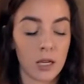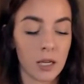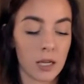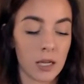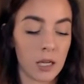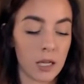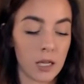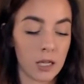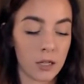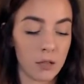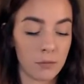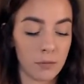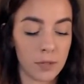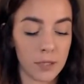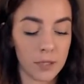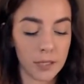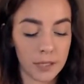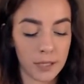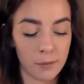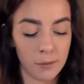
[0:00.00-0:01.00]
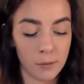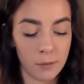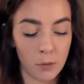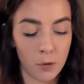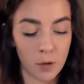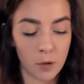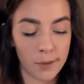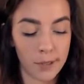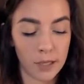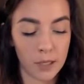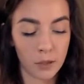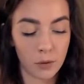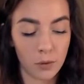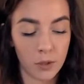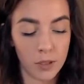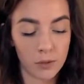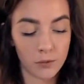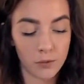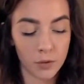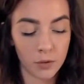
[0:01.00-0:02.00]
Can you please tell me more about the
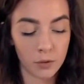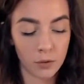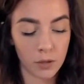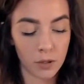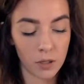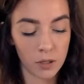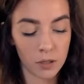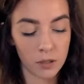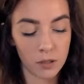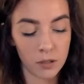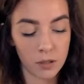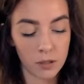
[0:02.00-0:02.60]
Queen of Swords?